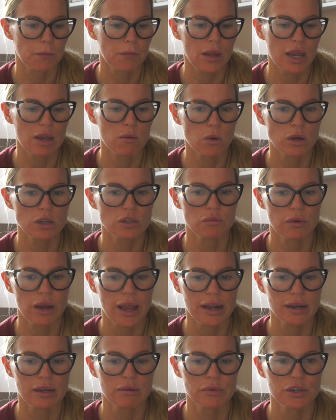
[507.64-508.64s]
It was
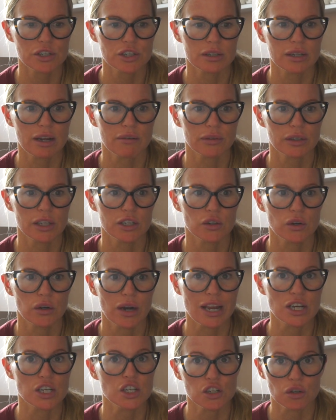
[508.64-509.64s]
raining, which I definitely don't
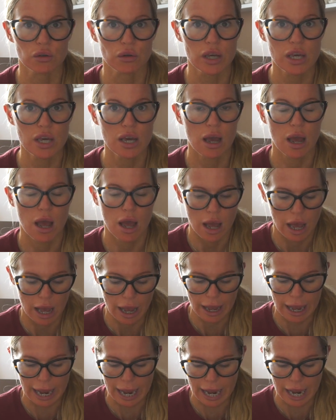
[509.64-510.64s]
enjoy,
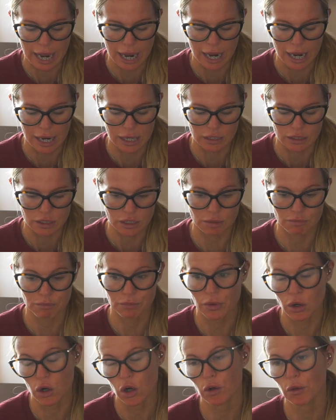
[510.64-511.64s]

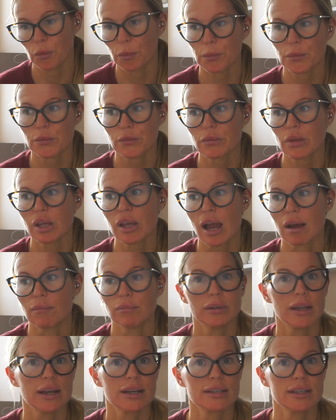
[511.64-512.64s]
but yeah,
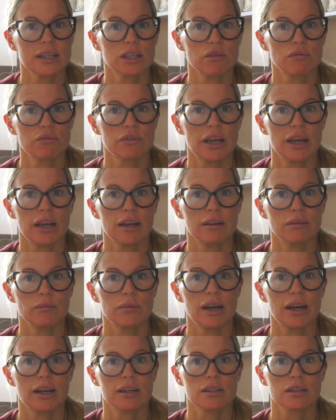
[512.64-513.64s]
Lexi loved it. We
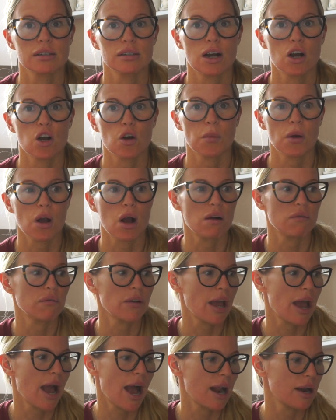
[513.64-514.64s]
had a cup of coffee
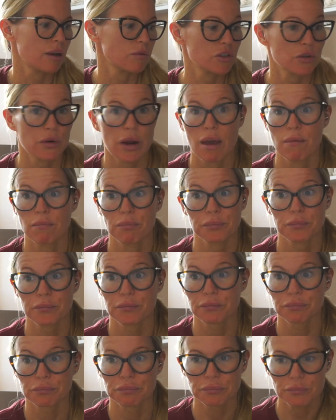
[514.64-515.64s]
and it was great.
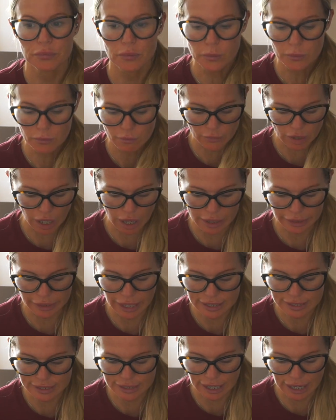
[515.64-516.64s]

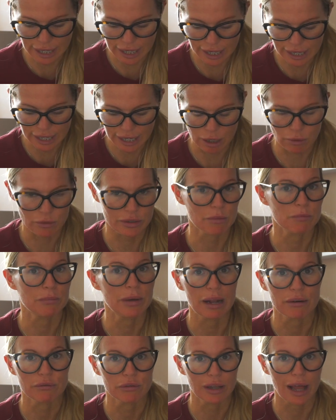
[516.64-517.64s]
Last night I was in
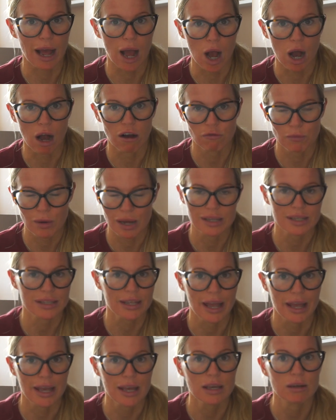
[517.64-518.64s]
bed for like
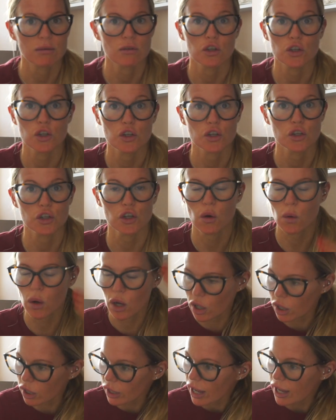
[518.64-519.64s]
8:30, so
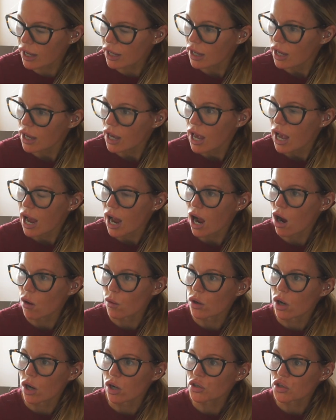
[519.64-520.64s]
early. I
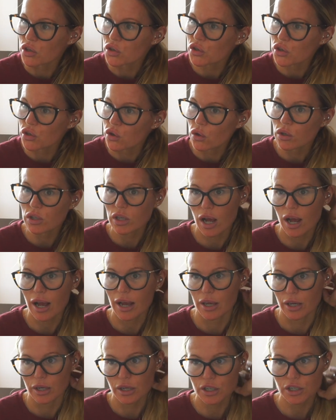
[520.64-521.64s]
was so
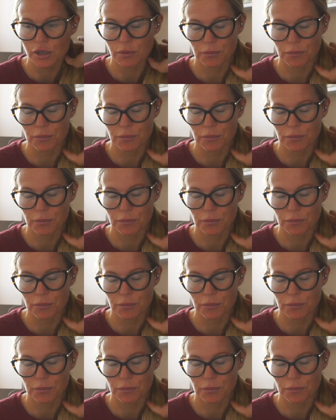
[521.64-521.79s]
tired.